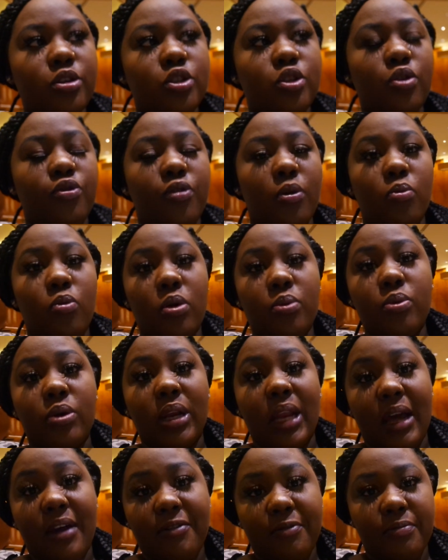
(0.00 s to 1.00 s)
So from when we
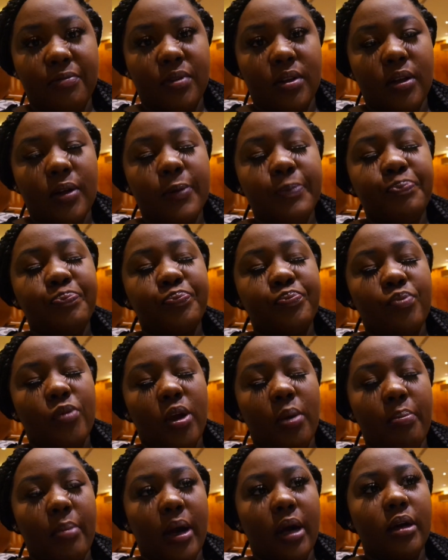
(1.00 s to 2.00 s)
left
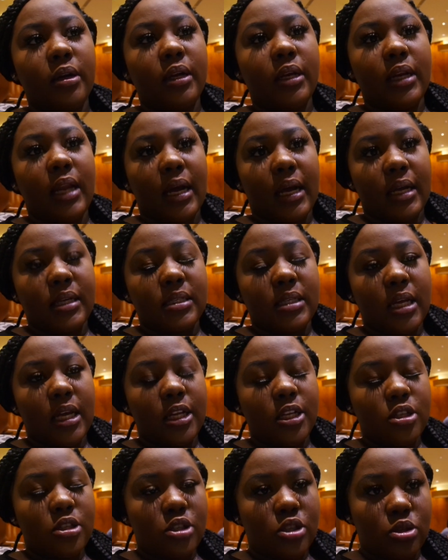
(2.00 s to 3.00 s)
Maryland, like I said,